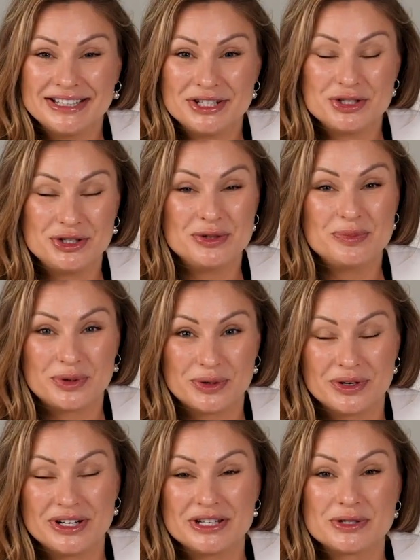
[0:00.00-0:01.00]
HD
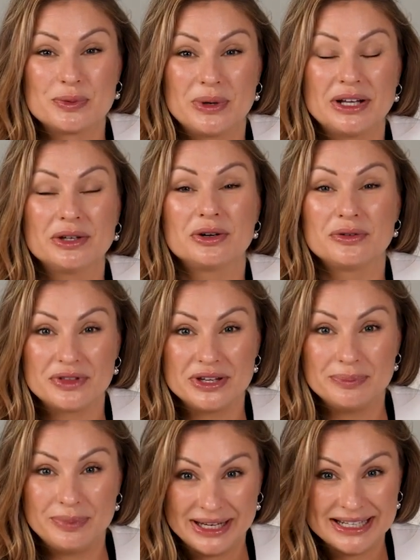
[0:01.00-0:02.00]
Pro is one of
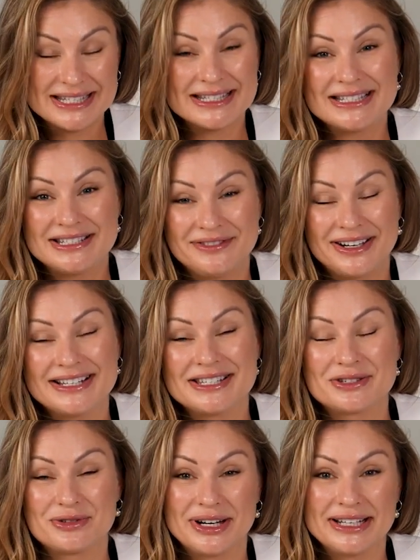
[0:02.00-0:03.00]
the best
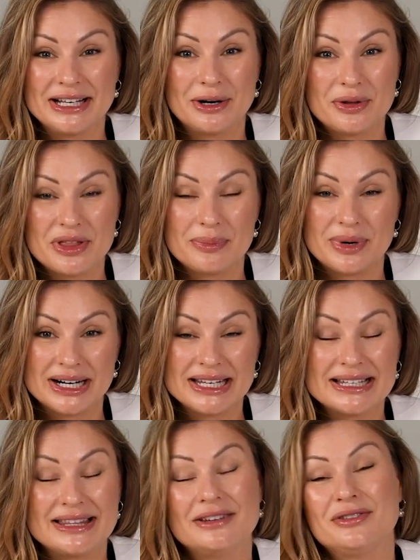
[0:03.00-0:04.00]
devices right now on the
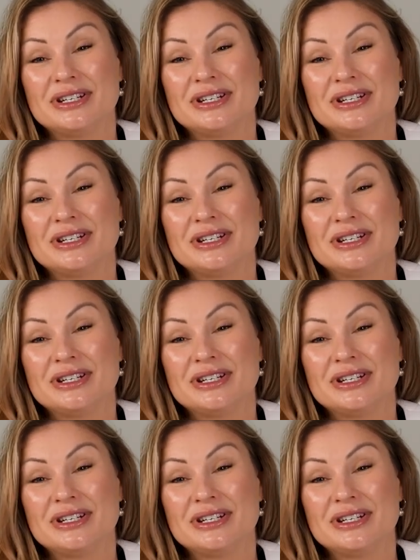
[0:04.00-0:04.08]
market.